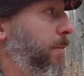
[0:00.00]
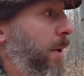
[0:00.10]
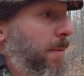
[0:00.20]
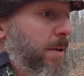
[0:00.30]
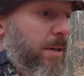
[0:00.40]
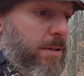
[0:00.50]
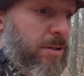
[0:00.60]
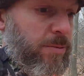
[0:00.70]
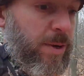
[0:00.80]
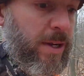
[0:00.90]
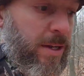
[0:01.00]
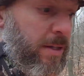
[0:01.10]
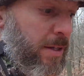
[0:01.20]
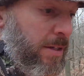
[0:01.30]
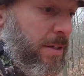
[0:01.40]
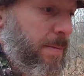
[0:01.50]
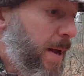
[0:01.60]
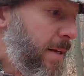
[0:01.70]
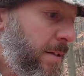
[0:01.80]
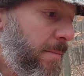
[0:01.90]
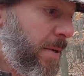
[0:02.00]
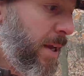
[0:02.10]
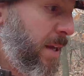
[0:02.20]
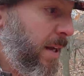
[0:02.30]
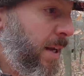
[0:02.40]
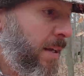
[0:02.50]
maybe swinging into this spot someday